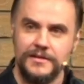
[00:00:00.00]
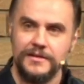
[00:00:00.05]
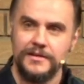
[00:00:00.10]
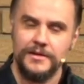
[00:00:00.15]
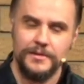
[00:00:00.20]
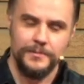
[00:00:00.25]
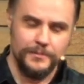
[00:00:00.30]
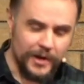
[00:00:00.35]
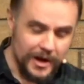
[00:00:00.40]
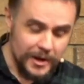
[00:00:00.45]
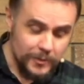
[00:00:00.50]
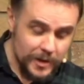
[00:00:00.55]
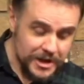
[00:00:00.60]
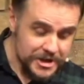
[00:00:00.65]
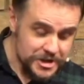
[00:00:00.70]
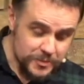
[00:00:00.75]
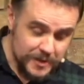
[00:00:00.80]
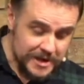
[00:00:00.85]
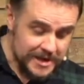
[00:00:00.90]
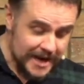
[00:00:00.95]
by which
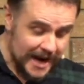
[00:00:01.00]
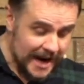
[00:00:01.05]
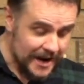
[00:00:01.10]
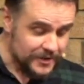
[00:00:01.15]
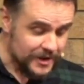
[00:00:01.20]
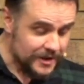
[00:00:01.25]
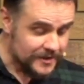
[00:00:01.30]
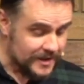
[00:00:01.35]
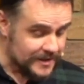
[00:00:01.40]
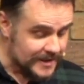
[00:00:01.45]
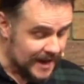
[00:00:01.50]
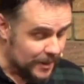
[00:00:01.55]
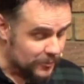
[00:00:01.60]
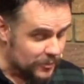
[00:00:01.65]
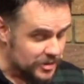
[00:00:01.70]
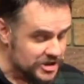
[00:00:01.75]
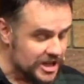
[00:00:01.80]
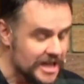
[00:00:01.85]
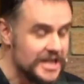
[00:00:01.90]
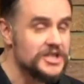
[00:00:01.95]
we gather that that was
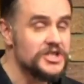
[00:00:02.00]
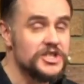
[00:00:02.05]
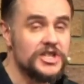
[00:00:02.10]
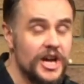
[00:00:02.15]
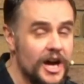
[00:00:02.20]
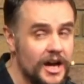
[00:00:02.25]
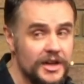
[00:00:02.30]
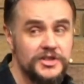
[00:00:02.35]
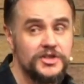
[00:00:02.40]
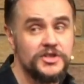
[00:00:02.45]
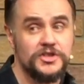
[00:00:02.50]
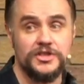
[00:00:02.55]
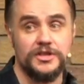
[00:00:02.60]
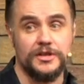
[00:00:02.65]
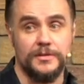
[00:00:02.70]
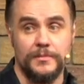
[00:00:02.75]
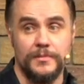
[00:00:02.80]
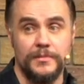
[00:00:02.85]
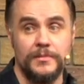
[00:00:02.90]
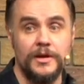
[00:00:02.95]
his
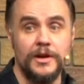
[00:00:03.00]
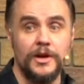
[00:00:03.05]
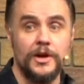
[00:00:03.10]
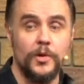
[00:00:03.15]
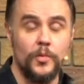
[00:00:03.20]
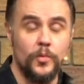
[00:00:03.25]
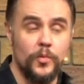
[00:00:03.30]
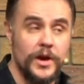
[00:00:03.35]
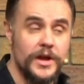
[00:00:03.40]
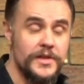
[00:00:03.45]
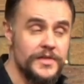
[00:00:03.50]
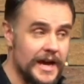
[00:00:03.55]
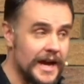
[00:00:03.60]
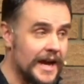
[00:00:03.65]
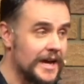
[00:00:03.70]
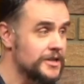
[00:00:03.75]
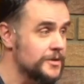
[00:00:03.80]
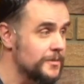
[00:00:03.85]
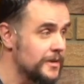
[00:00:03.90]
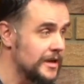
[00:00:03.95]
custom with
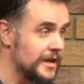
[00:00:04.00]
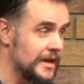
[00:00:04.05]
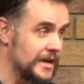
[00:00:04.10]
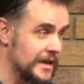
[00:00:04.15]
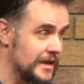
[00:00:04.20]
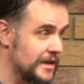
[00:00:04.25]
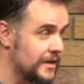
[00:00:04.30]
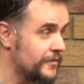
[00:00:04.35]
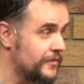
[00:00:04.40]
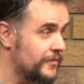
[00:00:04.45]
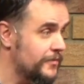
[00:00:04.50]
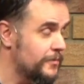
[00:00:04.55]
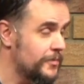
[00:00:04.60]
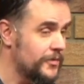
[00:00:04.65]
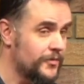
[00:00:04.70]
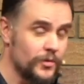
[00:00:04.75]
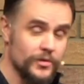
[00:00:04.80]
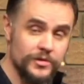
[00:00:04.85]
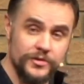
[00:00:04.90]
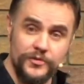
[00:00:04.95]
Adam and Eve
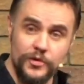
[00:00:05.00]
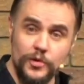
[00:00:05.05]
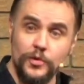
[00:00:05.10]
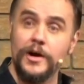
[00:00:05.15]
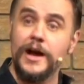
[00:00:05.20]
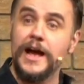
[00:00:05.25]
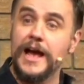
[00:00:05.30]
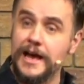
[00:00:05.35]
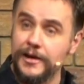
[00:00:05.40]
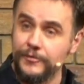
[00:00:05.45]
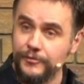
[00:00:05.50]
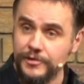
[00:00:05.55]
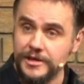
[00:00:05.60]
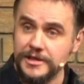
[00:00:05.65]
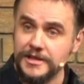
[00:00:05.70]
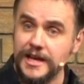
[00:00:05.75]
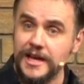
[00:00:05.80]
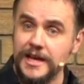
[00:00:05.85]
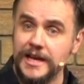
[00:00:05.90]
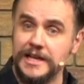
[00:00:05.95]
before the fall. Every
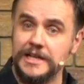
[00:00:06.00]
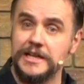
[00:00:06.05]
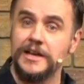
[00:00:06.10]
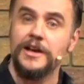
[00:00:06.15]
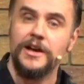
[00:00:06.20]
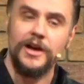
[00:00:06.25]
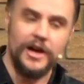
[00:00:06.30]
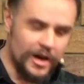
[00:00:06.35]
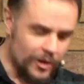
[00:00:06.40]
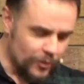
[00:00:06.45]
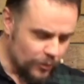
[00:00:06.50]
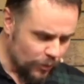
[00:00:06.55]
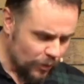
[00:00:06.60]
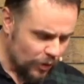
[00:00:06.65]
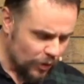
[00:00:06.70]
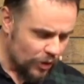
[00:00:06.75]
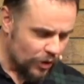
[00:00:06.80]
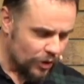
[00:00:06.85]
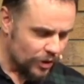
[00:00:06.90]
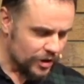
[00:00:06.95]
day, a
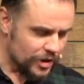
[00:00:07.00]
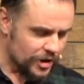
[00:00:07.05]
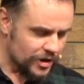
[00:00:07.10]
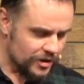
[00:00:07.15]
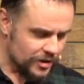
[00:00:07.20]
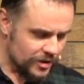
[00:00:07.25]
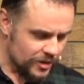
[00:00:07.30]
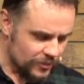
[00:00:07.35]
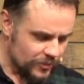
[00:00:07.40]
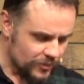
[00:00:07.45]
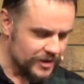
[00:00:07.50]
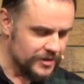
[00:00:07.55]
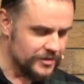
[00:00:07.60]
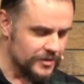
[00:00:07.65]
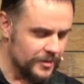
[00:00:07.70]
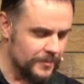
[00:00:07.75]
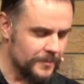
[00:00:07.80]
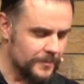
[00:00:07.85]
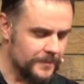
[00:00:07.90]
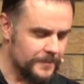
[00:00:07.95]
walk with them.
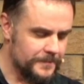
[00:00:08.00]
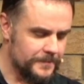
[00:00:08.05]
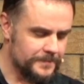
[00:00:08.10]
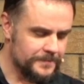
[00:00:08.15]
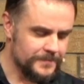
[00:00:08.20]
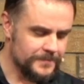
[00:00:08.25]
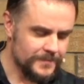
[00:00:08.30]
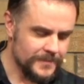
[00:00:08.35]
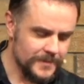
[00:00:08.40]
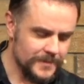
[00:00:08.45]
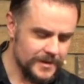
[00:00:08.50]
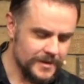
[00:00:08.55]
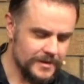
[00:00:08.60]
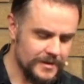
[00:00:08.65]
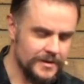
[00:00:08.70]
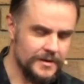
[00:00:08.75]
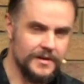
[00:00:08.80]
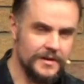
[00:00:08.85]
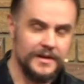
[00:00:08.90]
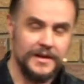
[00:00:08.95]

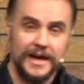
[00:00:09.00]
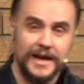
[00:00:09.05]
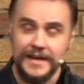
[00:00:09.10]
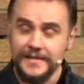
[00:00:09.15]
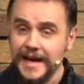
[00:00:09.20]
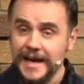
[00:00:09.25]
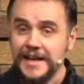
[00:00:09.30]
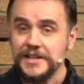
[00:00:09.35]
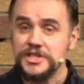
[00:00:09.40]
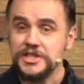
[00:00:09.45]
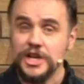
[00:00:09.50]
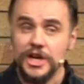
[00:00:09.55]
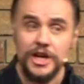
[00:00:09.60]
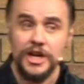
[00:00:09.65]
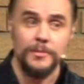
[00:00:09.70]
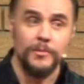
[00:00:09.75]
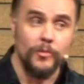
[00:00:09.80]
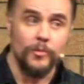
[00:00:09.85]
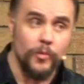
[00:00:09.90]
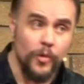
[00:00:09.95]
And that
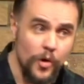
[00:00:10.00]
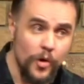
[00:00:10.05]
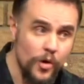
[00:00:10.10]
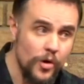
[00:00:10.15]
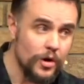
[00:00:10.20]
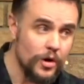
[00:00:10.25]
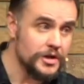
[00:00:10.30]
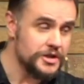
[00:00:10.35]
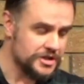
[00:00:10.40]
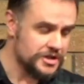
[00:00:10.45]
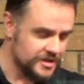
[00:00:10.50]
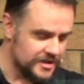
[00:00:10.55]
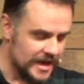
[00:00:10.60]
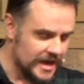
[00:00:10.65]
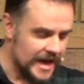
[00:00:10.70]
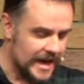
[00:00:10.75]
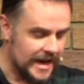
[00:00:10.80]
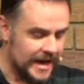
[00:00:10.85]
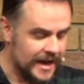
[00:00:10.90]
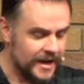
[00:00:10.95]
term walked
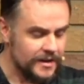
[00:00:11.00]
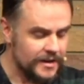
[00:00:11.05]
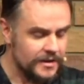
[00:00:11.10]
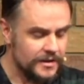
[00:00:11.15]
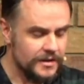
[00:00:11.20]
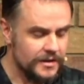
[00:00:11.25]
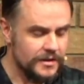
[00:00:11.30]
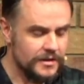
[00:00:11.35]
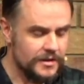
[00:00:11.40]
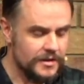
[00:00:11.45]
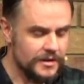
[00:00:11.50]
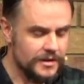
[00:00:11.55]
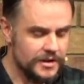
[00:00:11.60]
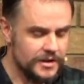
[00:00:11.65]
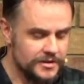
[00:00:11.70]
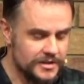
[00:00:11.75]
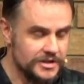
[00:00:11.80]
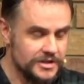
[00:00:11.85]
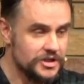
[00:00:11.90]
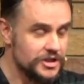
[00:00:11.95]
there,
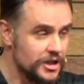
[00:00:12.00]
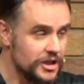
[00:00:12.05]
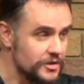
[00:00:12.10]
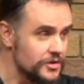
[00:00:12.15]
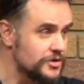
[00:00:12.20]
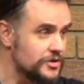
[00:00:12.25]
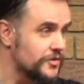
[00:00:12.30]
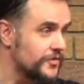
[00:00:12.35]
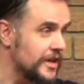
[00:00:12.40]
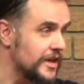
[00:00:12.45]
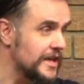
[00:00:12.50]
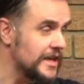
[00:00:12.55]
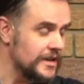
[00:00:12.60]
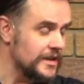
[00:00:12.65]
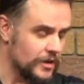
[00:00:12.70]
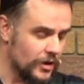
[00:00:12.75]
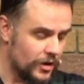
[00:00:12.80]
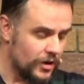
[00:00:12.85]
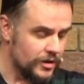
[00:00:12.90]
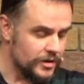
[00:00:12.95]
that's used of
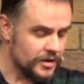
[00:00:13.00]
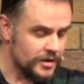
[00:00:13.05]
Enoch